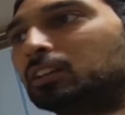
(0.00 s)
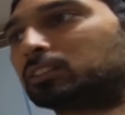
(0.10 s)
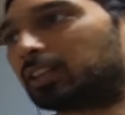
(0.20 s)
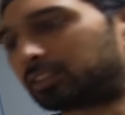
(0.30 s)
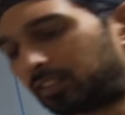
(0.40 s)

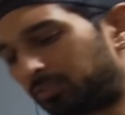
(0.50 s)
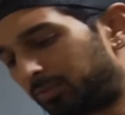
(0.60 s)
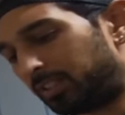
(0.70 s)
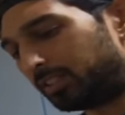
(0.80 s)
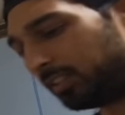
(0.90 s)
So that's how
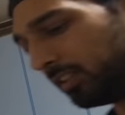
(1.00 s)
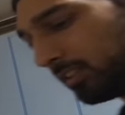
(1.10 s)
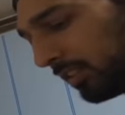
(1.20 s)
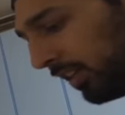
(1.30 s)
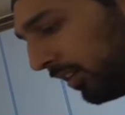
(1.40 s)
easy it is
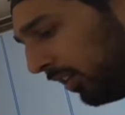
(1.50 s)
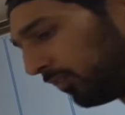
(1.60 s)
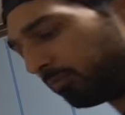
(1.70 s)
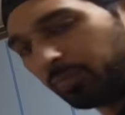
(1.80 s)
to get it off.